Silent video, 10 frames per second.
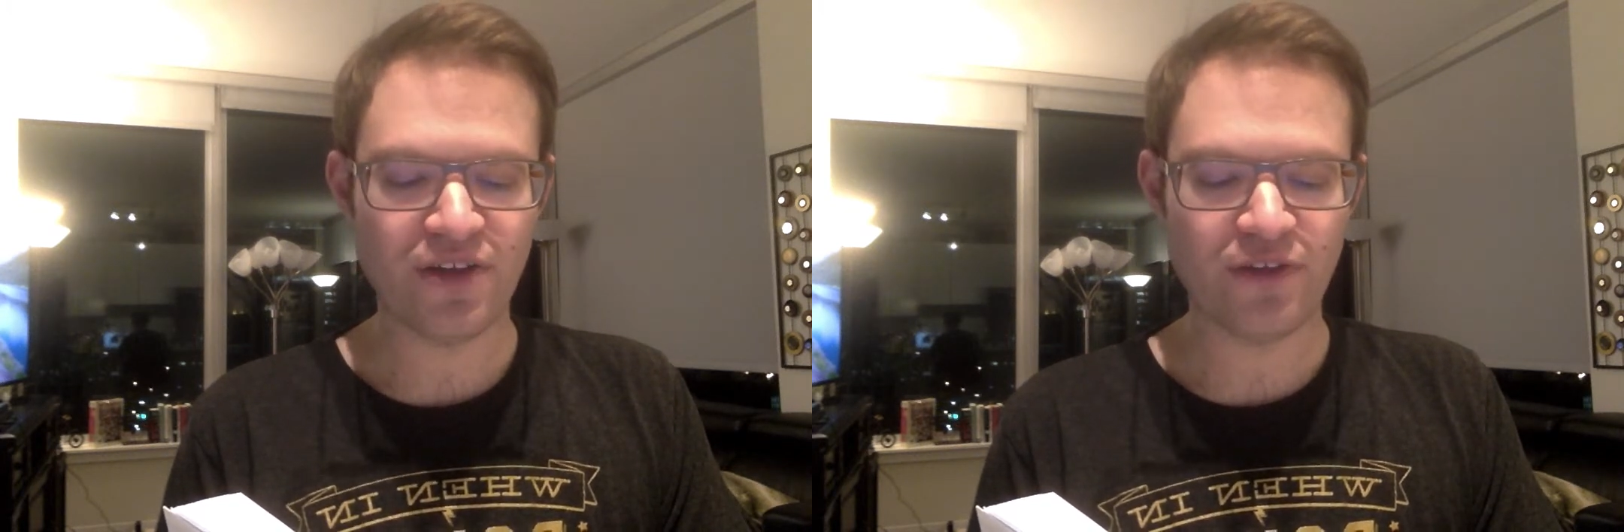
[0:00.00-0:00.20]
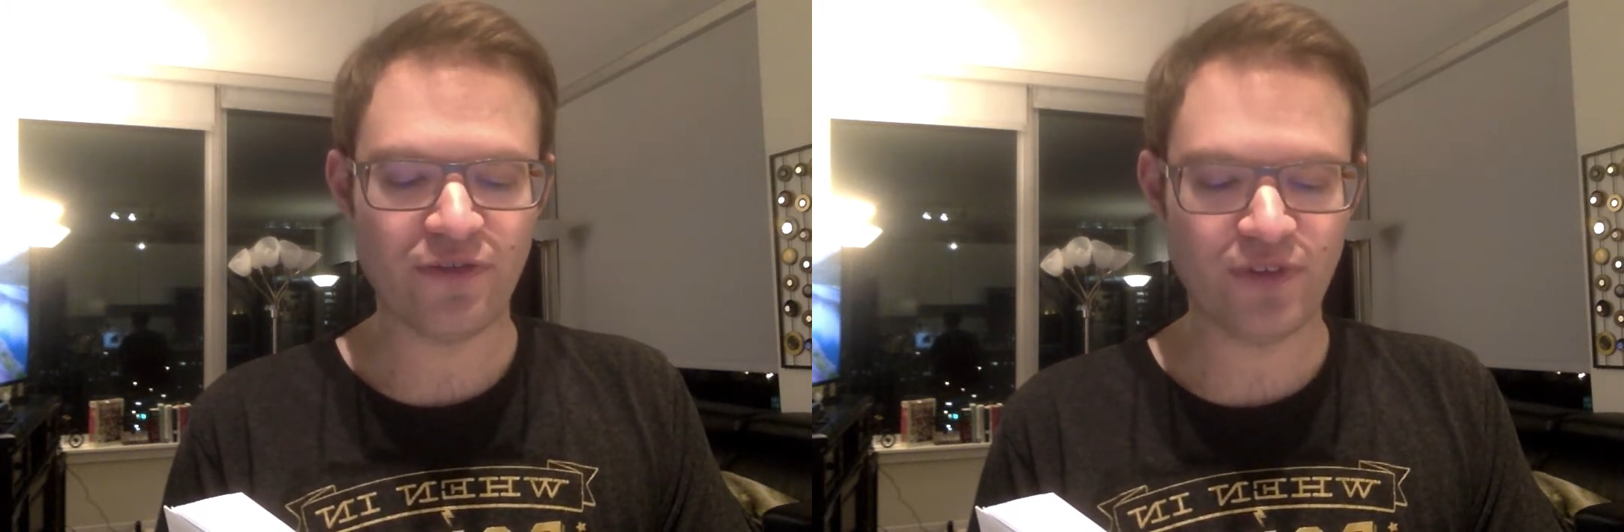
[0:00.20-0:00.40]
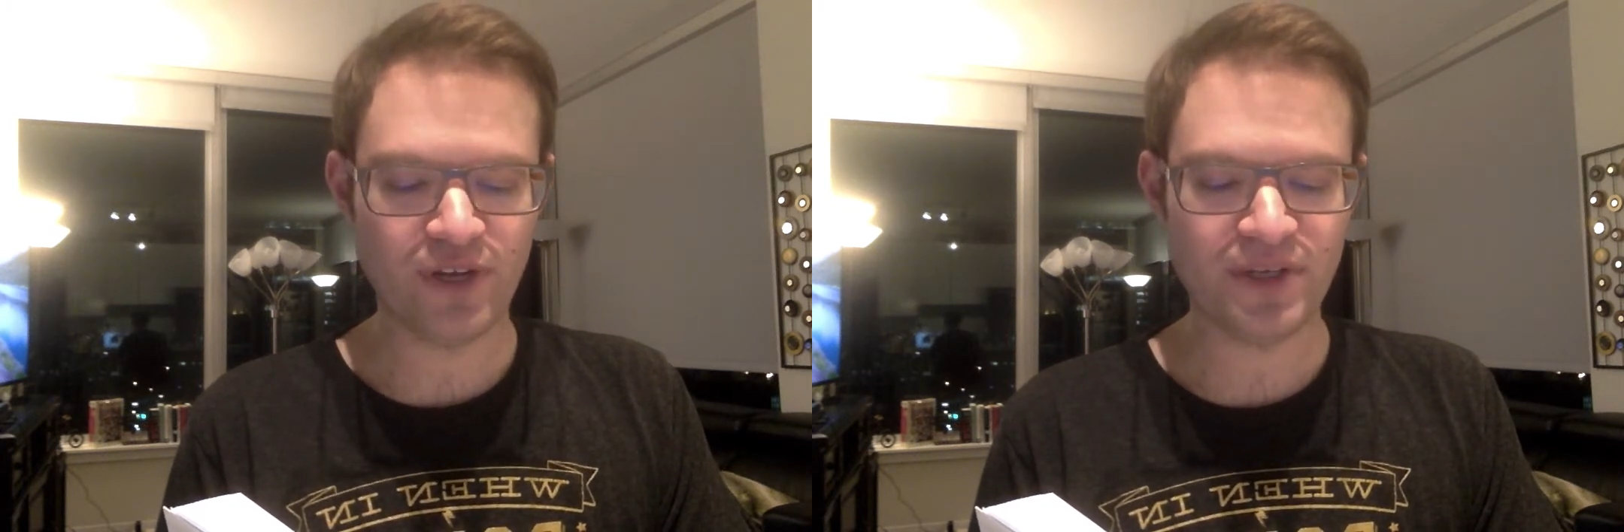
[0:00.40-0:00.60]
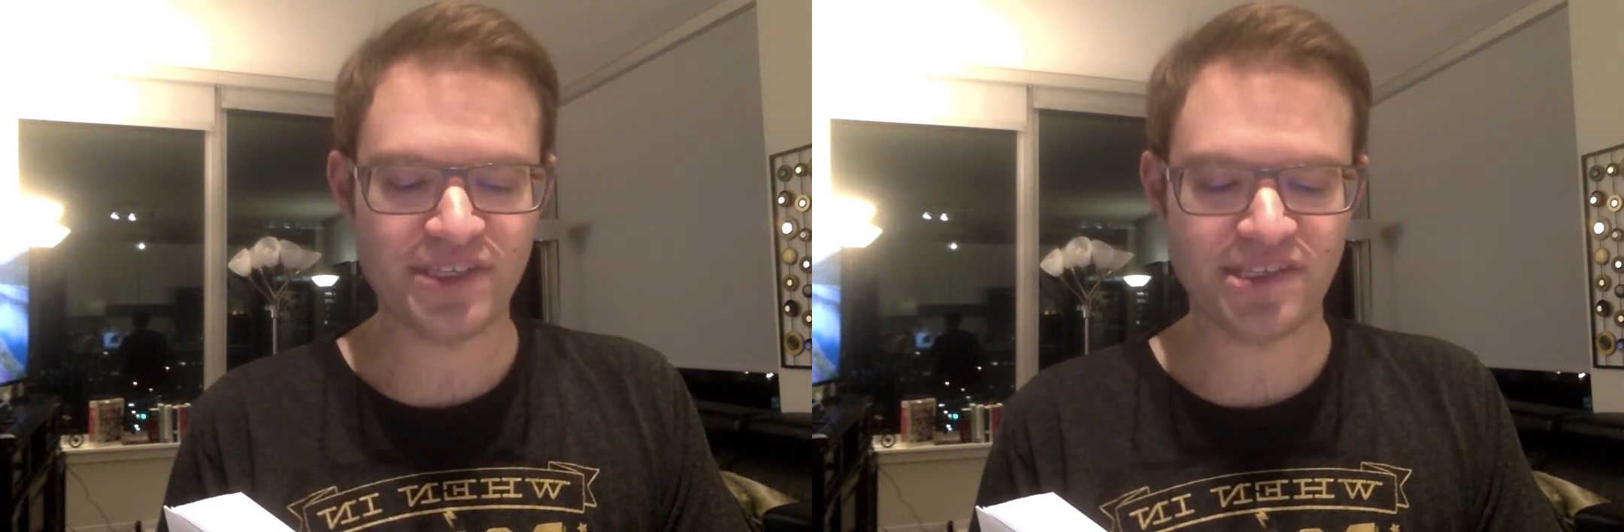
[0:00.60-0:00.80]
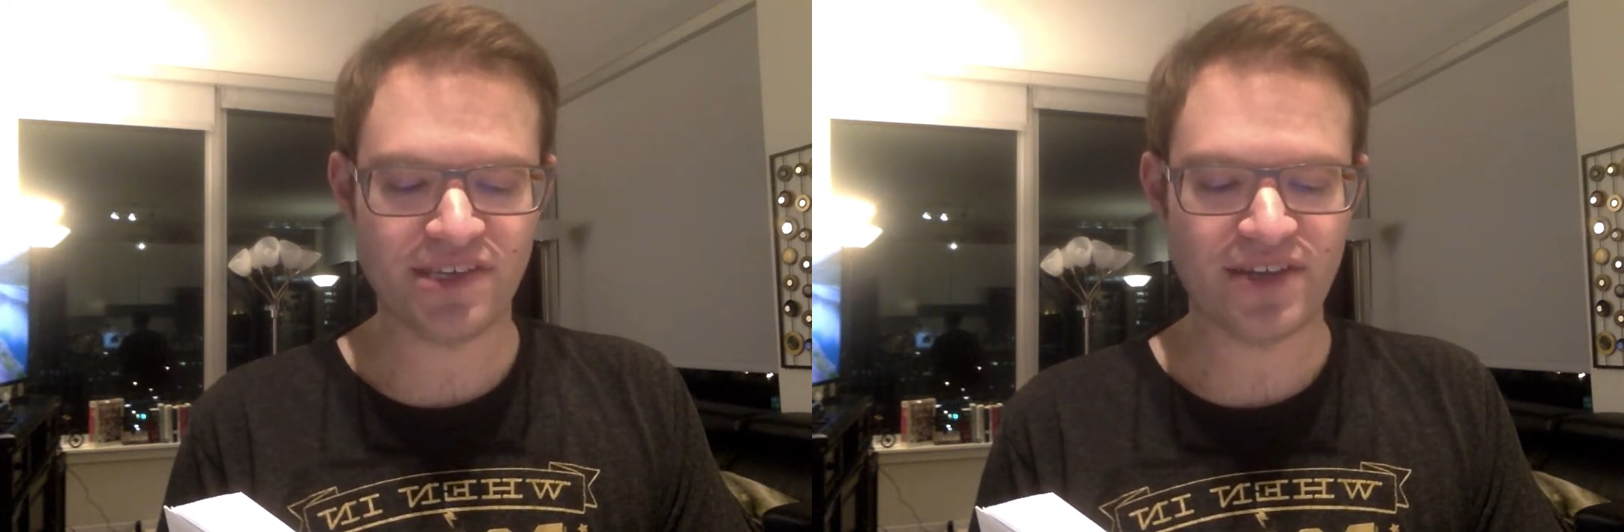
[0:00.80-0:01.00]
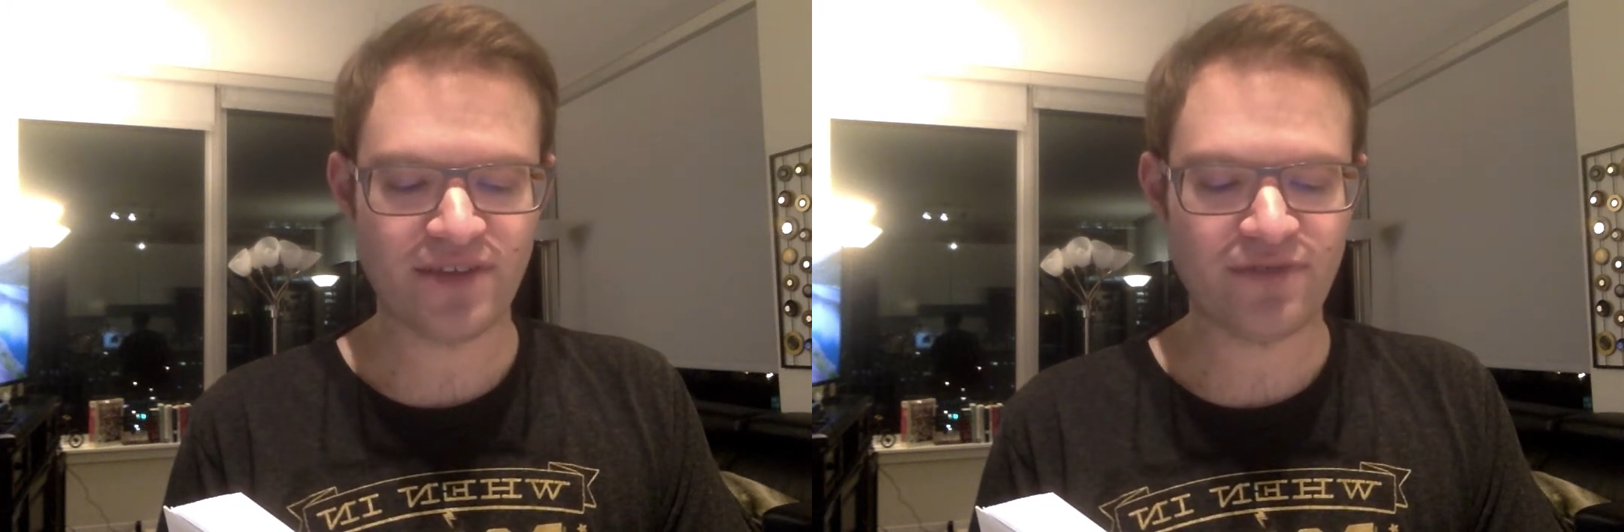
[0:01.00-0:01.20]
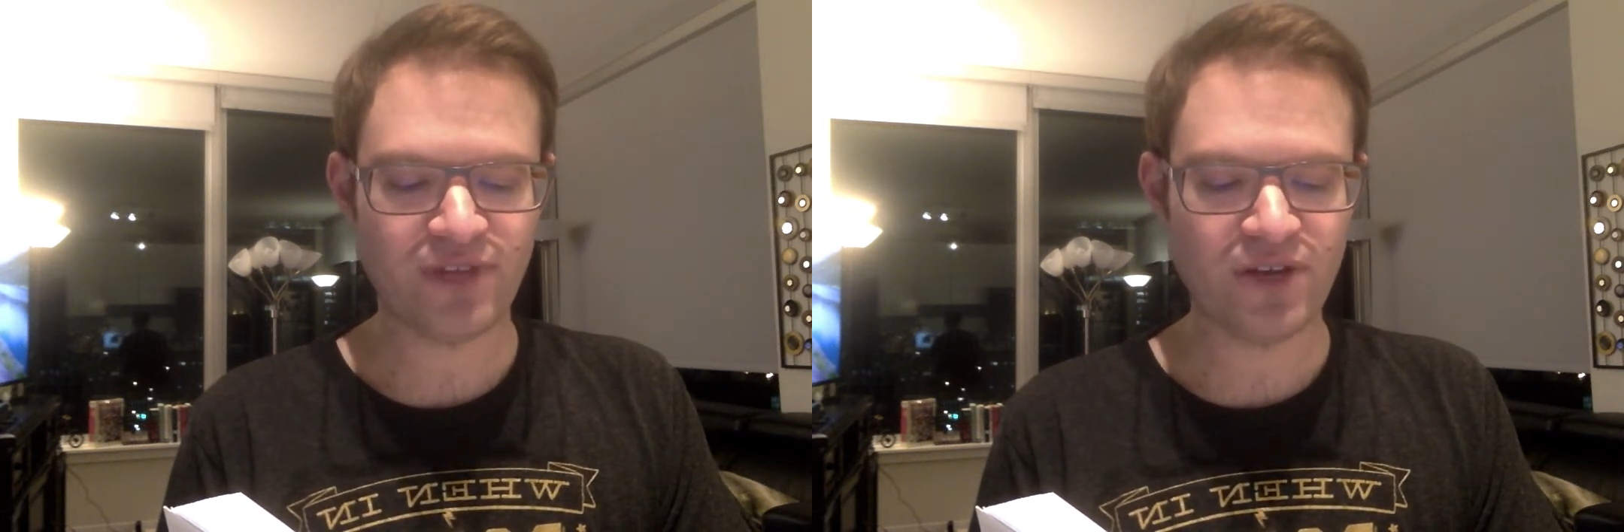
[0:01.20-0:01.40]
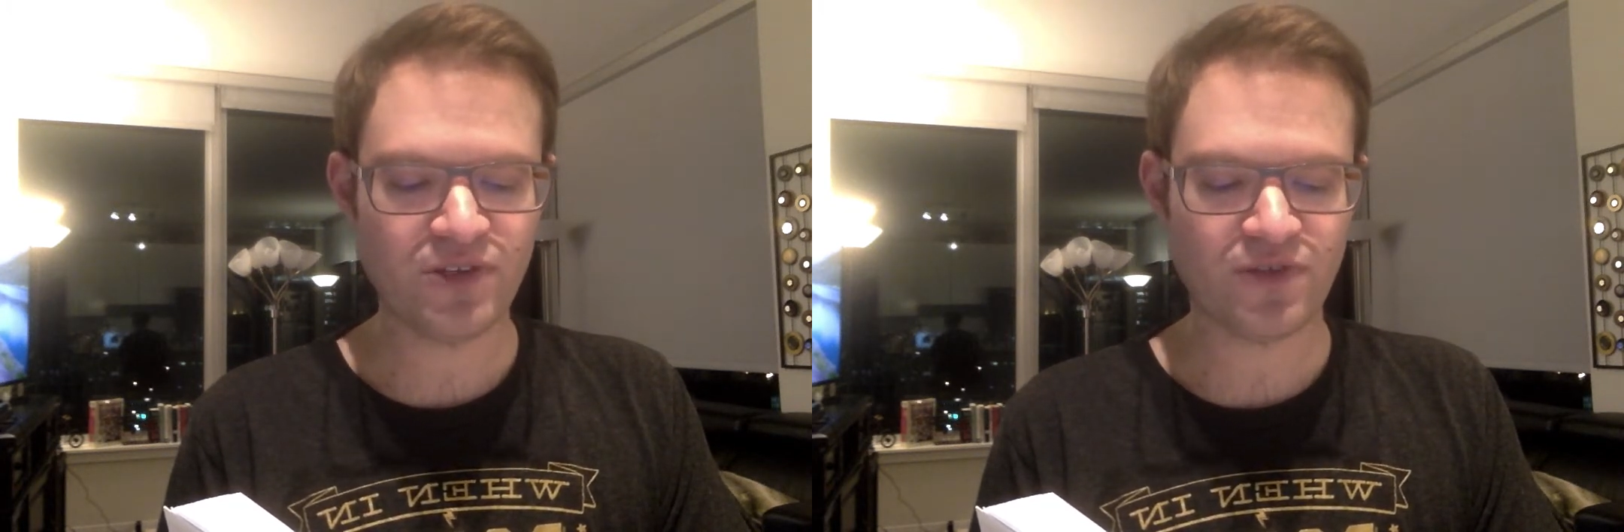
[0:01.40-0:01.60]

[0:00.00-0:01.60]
the fluency that flows